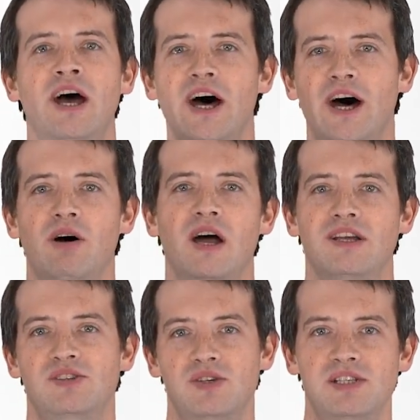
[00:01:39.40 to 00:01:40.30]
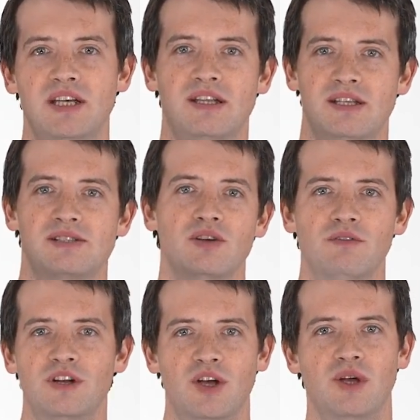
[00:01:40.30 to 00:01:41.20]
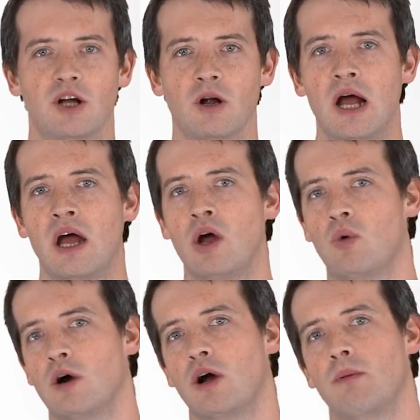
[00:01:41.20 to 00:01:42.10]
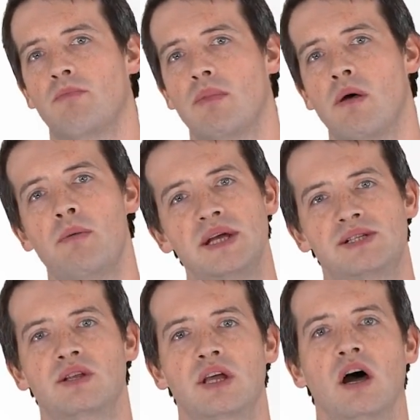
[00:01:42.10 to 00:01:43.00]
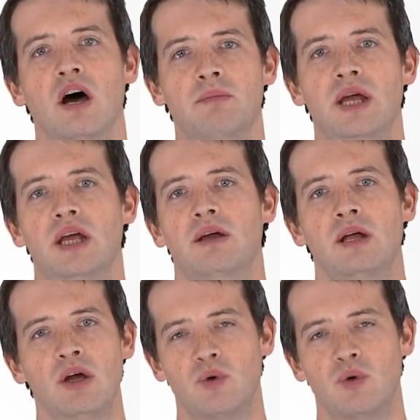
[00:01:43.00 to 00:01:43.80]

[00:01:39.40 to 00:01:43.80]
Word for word: Uh, as you see in this little video here, we're basically automating.